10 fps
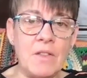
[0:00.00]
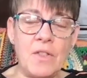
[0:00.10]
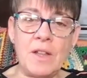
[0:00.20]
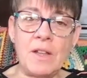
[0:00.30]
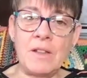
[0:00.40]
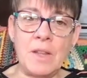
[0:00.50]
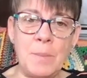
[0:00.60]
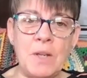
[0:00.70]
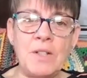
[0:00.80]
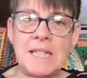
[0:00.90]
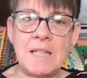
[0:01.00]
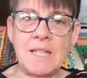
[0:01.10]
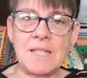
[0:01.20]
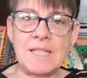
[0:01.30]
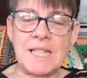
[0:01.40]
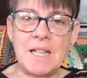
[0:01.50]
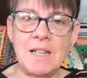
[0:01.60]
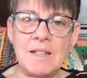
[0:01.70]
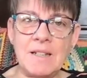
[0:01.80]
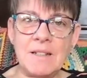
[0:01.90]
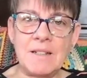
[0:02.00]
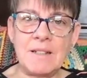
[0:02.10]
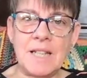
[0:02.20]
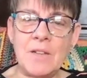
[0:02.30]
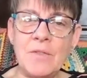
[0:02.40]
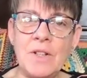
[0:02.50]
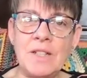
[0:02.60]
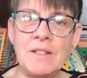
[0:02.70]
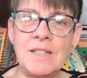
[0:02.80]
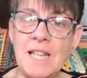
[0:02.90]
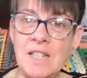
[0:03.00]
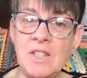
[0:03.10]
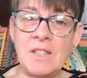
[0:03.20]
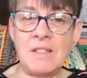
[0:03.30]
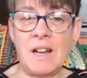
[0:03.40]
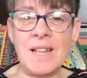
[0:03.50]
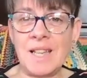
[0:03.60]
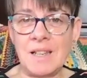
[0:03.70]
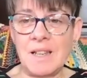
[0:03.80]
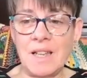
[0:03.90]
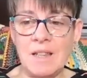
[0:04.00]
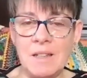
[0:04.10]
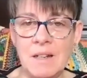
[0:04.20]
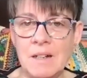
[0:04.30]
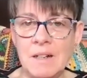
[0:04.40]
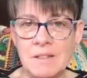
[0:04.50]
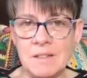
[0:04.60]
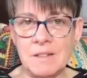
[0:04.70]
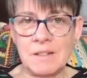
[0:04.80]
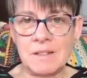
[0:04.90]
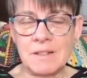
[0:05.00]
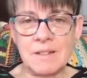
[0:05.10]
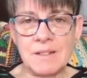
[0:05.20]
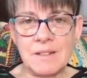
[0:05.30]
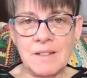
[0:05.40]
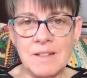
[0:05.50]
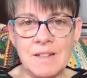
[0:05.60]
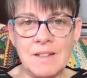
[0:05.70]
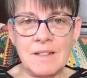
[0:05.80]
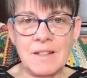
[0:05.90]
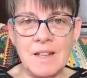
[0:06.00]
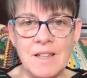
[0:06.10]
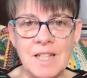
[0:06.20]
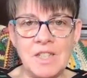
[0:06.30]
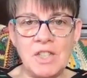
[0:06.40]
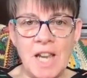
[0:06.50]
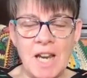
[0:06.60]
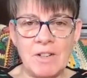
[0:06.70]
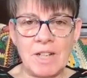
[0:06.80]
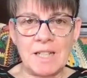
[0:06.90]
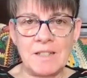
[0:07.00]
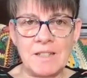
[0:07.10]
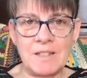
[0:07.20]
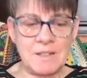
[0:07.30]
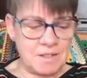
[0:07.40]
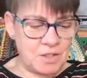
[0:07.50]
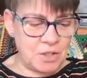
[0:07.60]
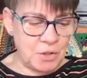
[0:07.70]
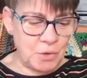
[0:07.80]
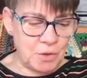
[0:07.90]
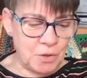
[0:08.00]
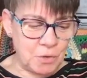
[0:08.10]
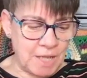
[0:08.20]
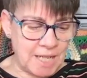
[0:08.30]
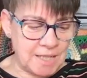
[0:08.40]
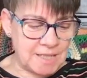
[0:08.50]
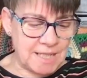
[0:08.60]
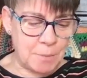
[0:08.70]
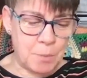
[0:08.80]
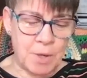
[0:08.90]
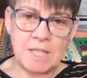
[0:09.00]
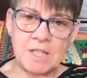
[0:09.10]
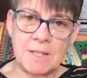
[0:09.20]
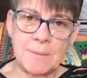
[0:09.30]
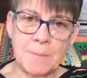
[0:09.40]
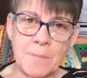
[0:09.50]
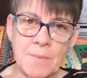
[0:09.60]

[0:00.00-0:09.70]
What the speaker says: The beauty that's in even nature dying in the garden and then sharing it to create celebration.